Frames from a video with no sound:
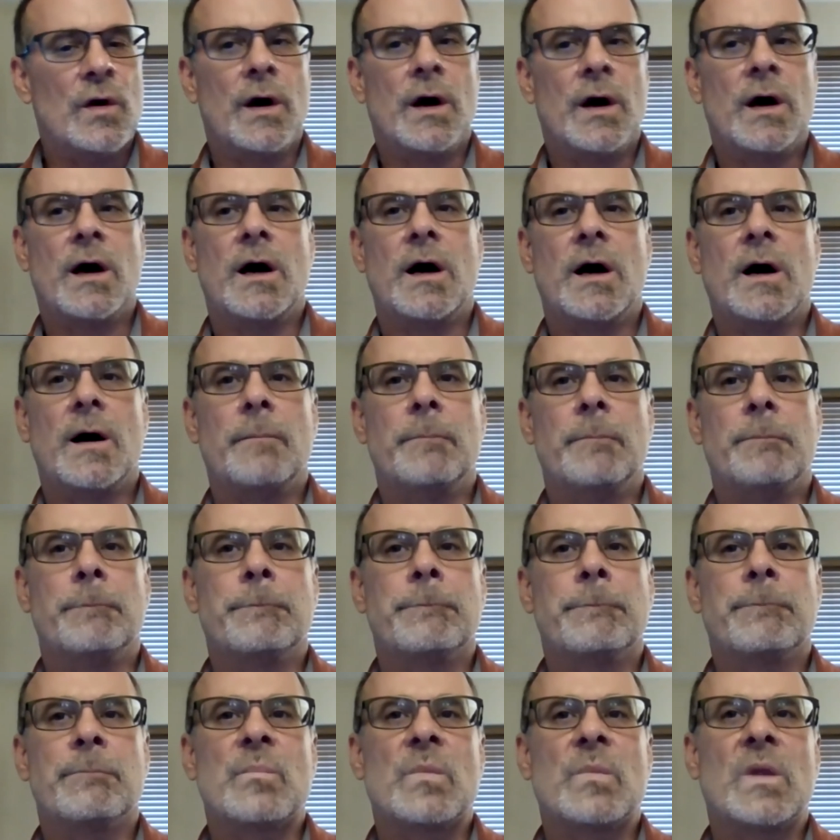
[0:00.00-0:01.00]

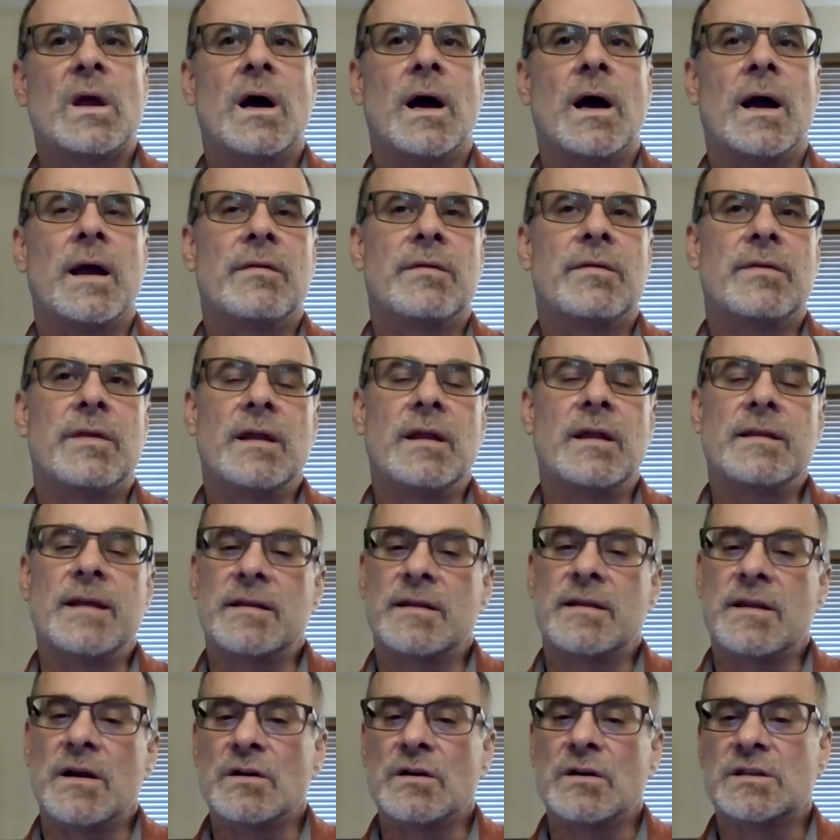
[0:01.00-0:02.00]
I think
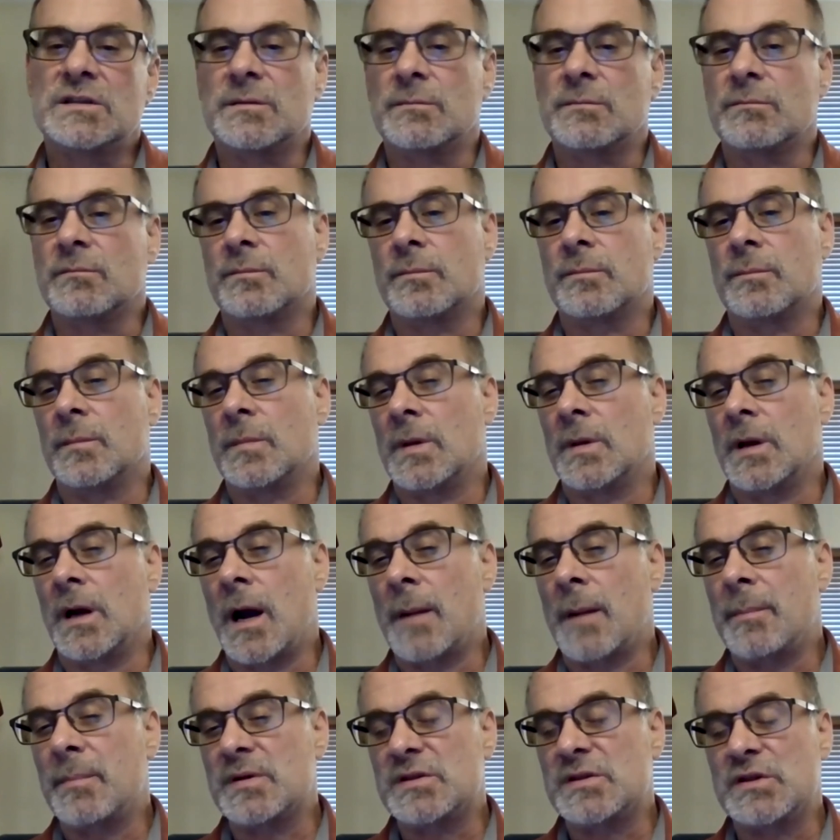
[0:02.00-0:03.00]
that there's some
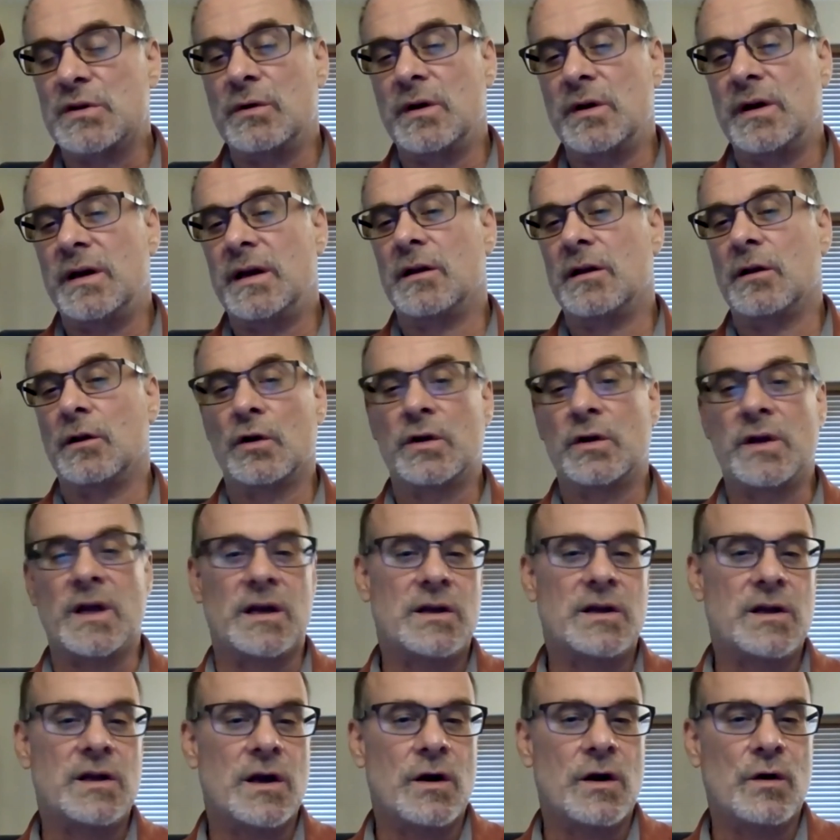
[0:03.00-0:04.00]
opportunity to look
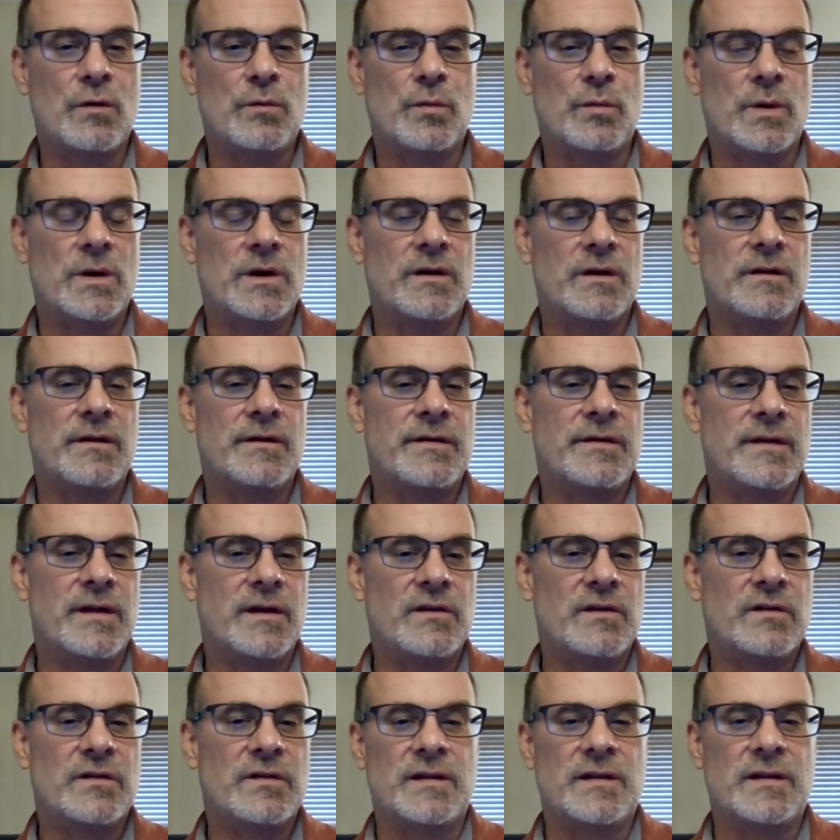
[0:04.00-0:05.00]
at code. One of the
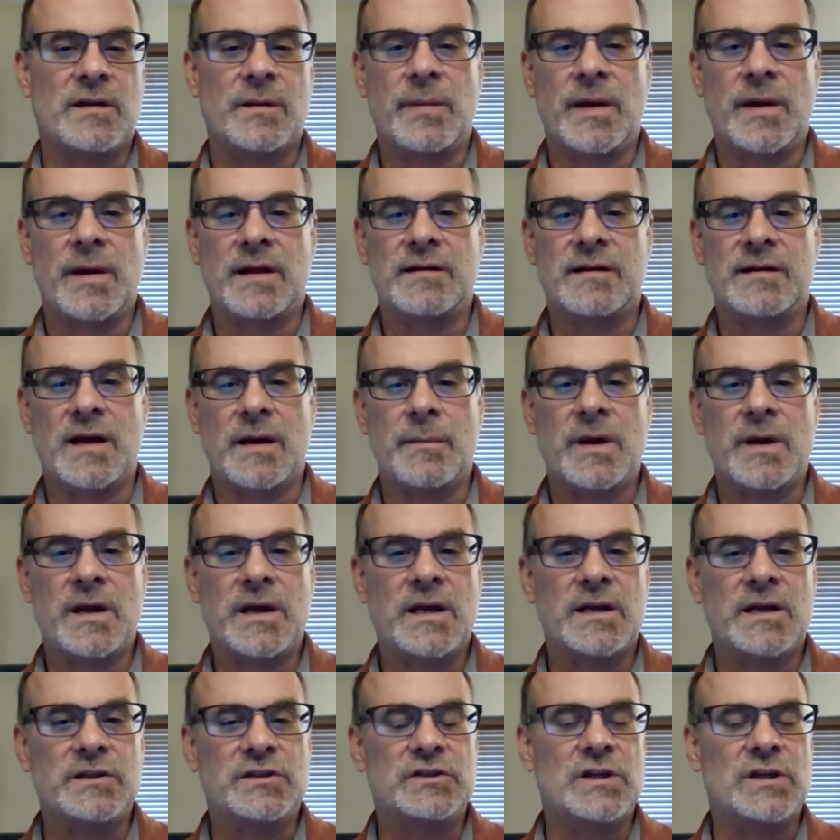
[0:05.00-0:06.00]
things that the
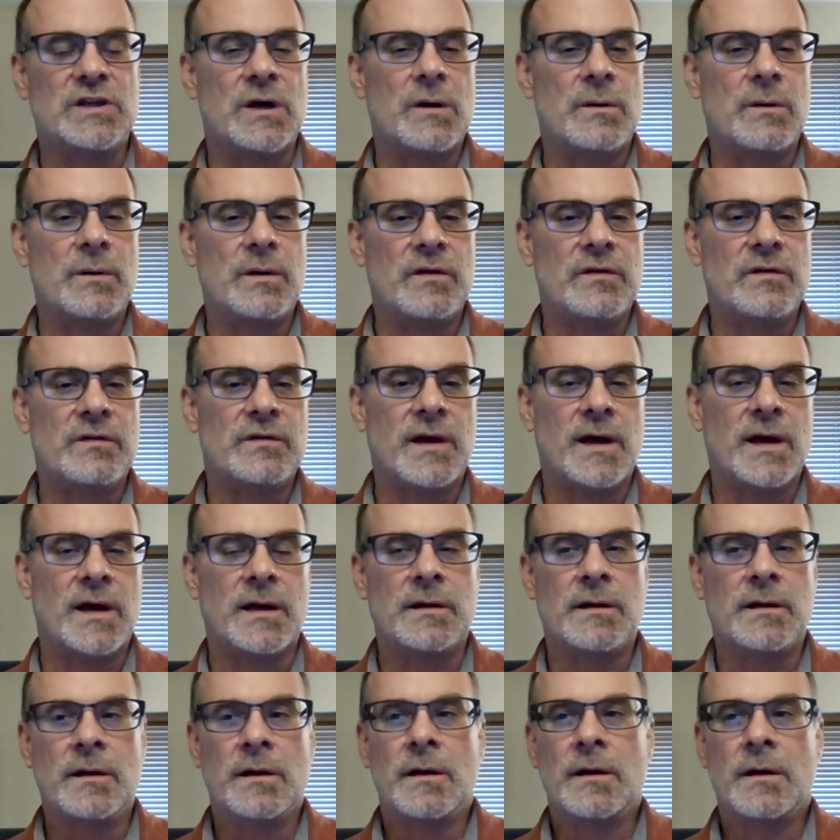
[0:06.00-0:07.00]
pandemic has shown is
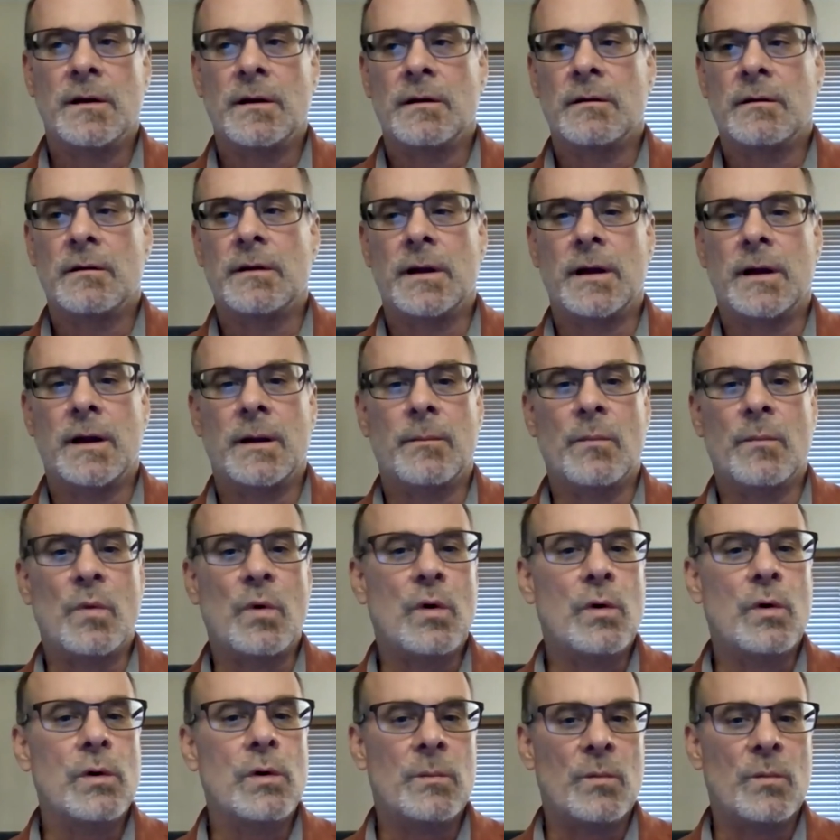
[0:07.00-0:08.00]
that
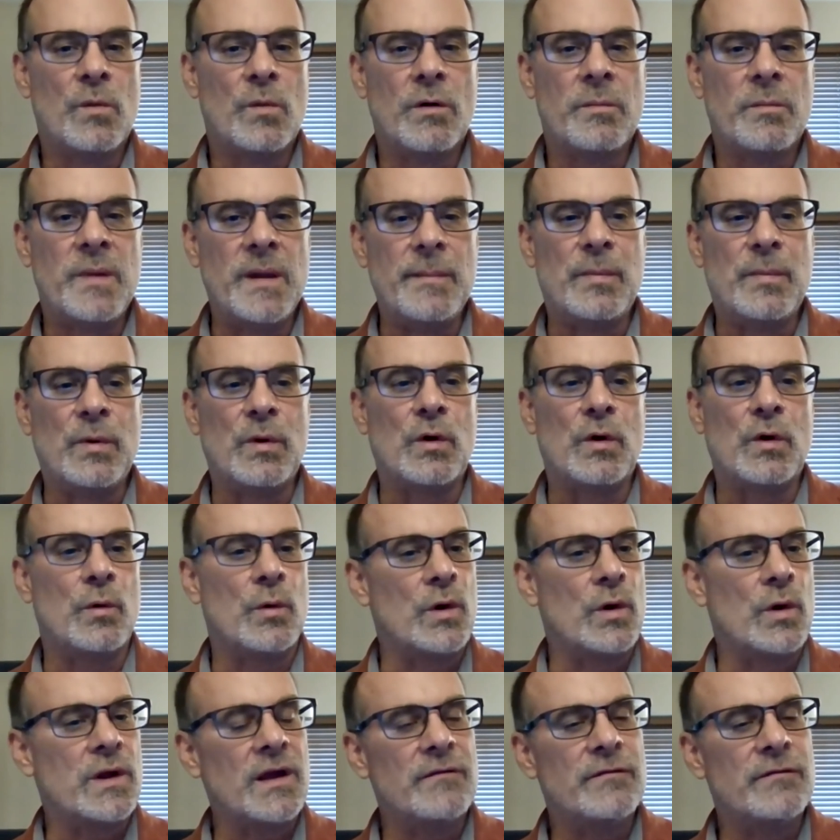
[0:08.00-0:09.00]
more and more people are
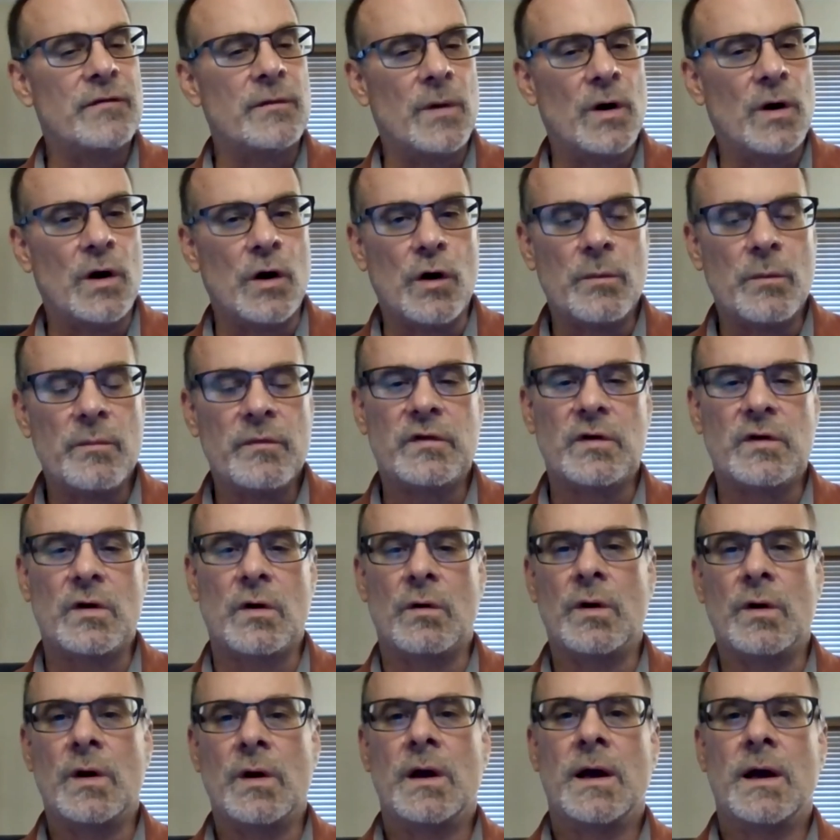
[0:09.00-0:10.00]
working from home.
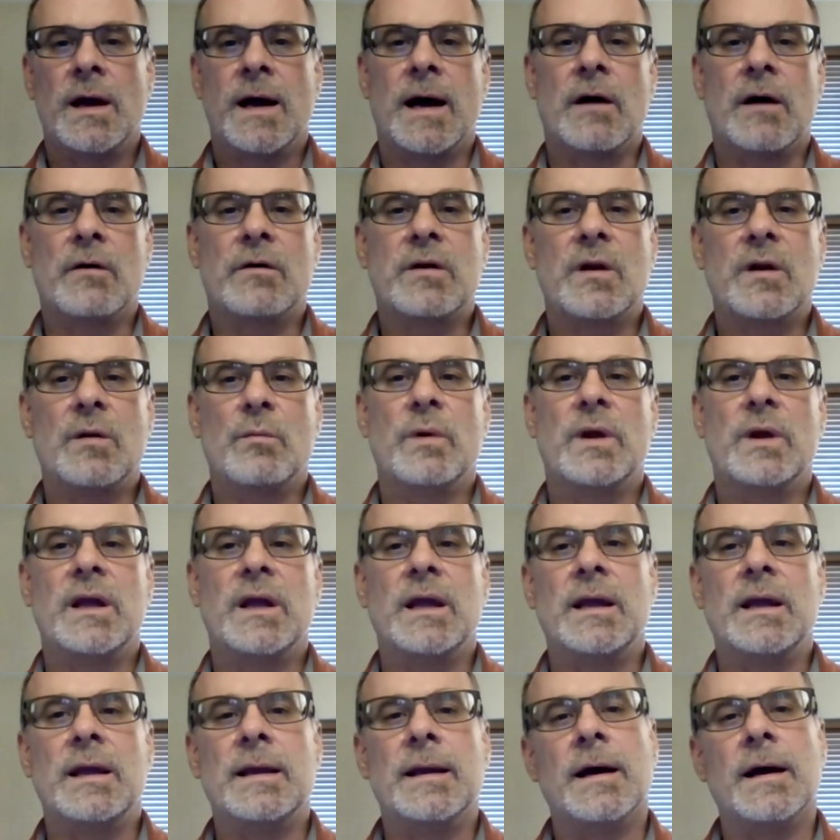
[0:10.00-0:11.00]
So how can
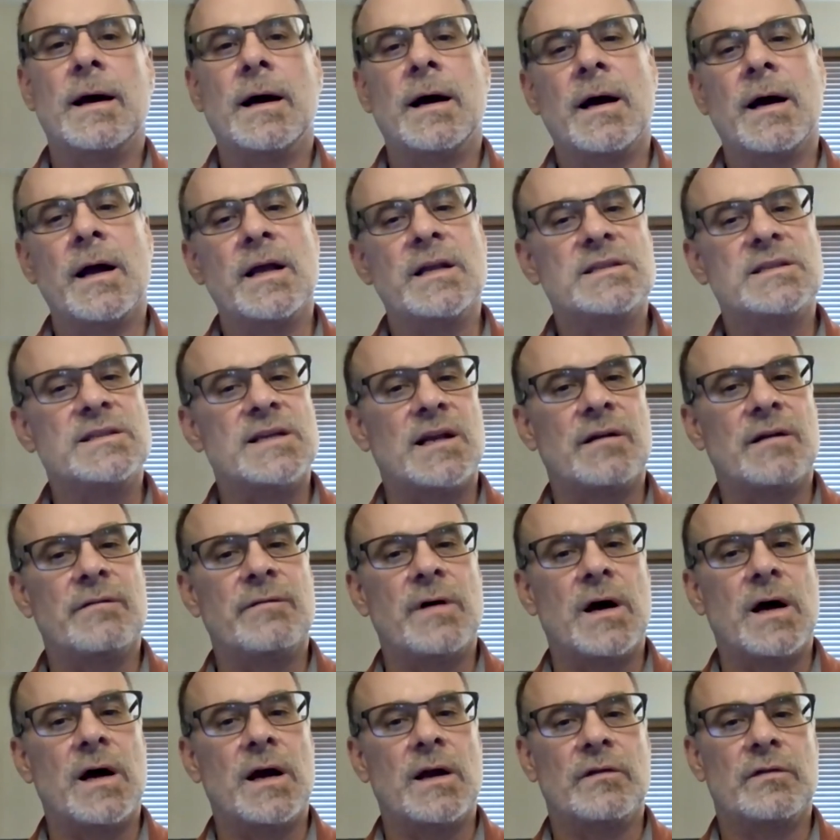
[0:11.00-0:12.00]
we
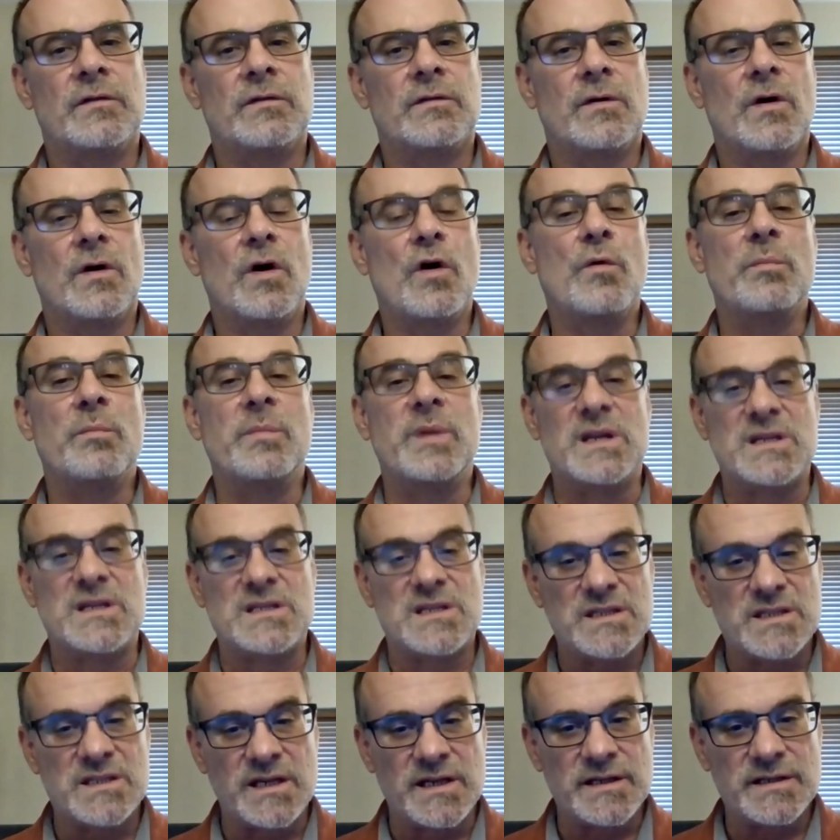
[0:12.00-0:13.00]
incentivize home
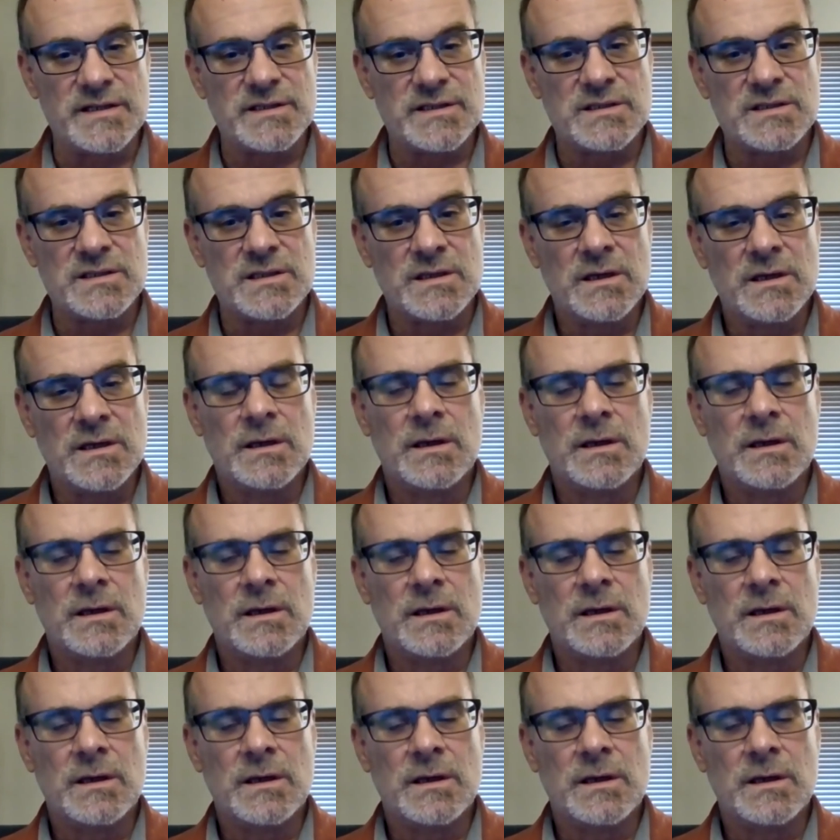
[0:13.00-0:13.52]
businesses?